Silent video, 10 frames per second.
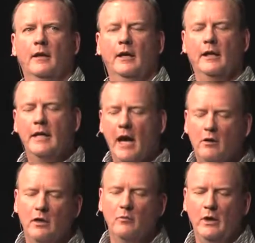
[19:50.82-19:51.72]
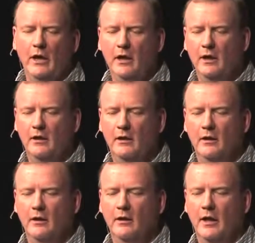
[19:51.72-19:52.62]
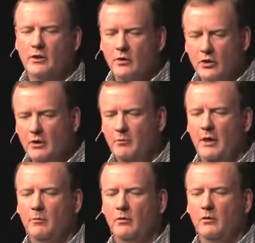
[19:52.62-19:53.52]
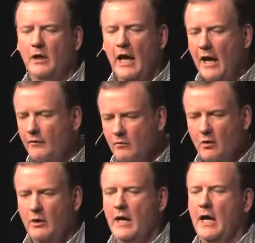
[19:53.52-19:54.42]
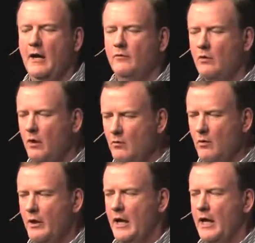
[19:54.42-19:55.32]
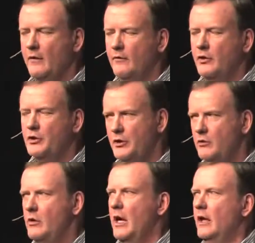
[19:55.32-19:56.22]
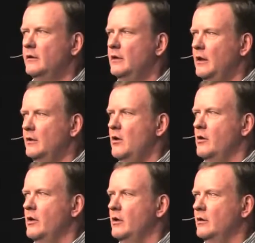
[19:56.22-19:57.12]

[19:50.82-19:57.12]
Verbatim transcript: And how can we, as Christian people, having what we have, knowing what we have, do that any longer?